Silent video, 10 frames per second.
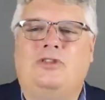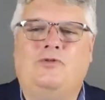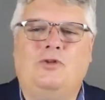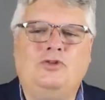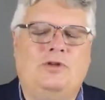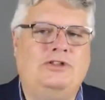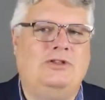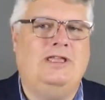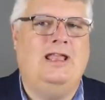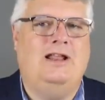So the first one
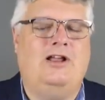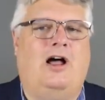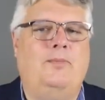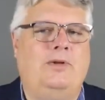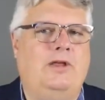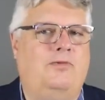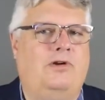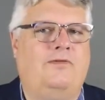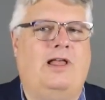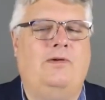is looking at a company,
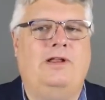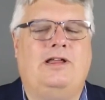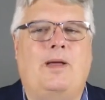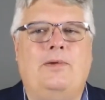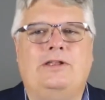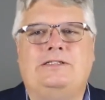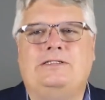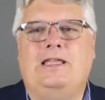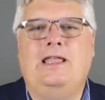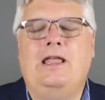when we're evaluating a company, to
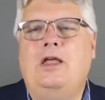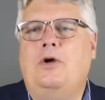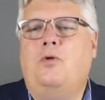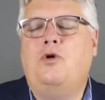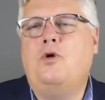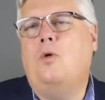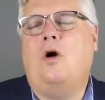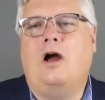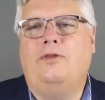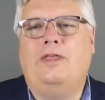say, well,
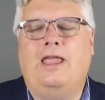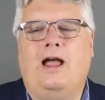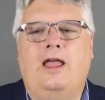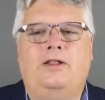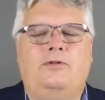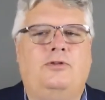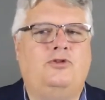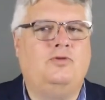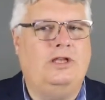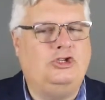who are they? And
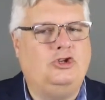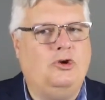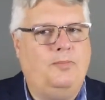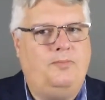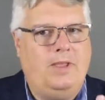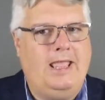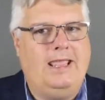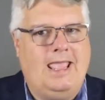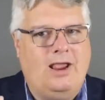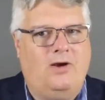there's really 2
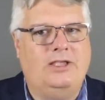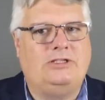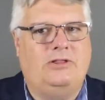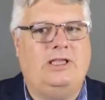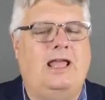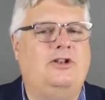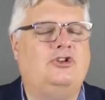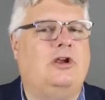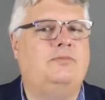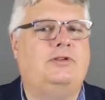big areas to look at
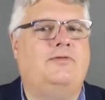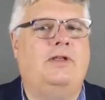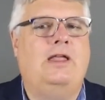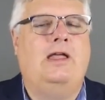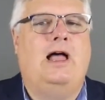in terms of